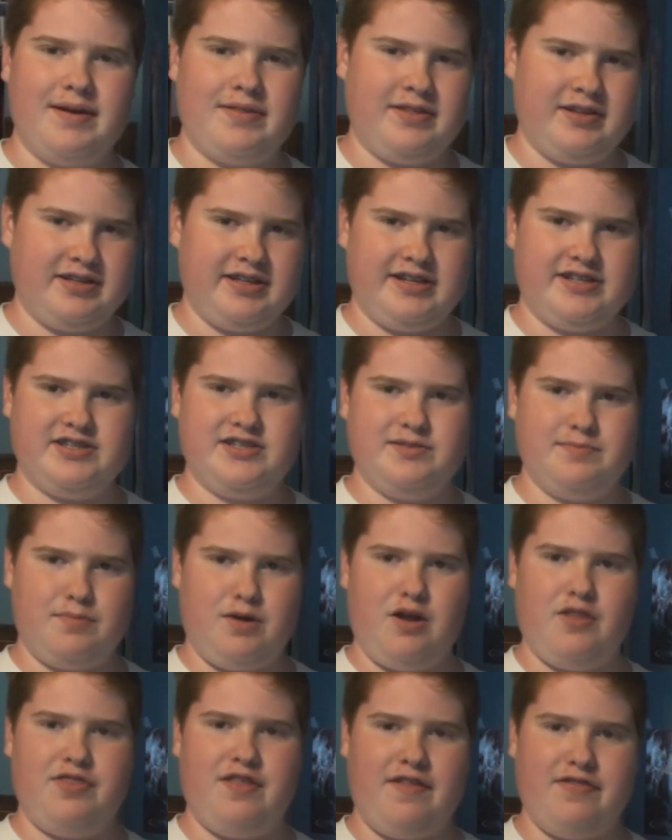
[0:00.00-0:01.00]
I think that's
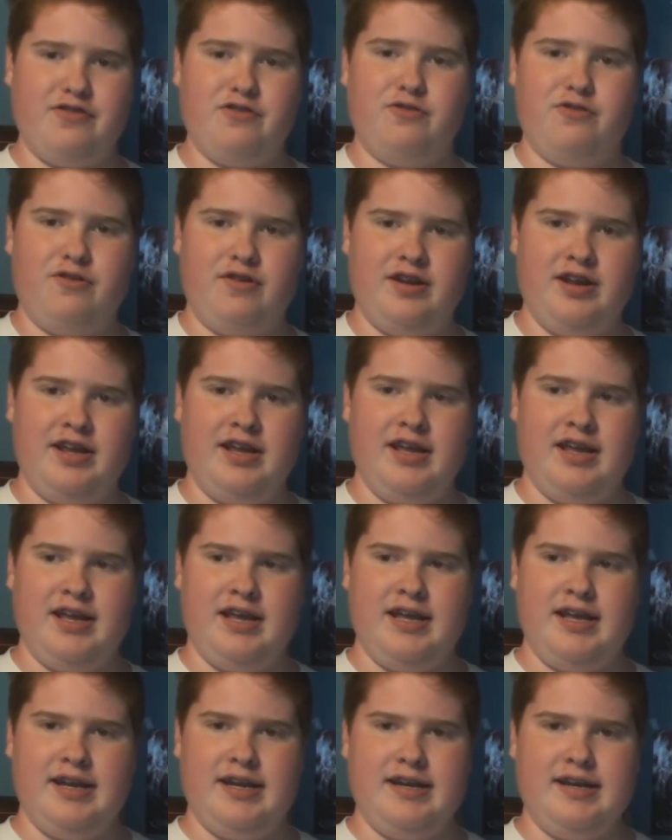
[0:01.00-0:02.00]
smart that they're
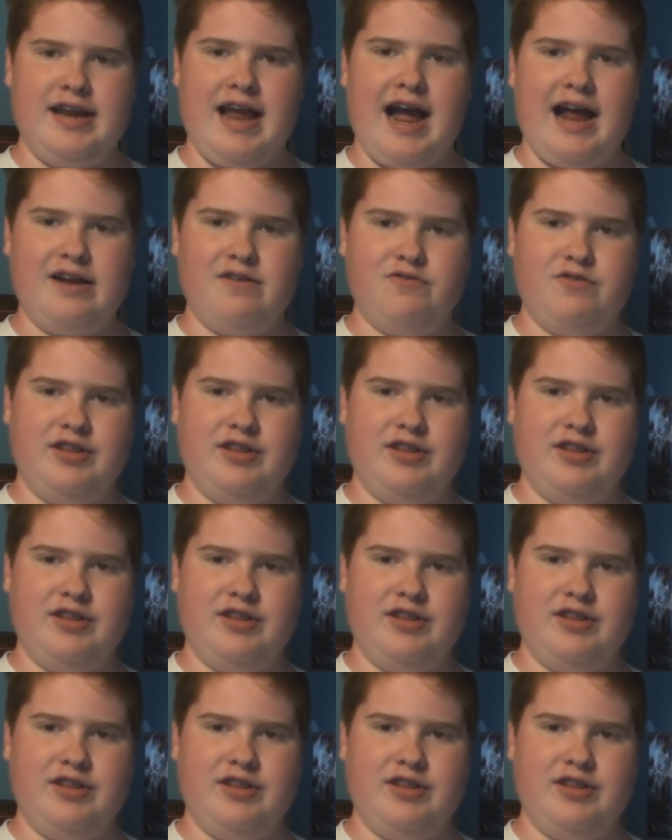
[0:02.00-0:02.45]
not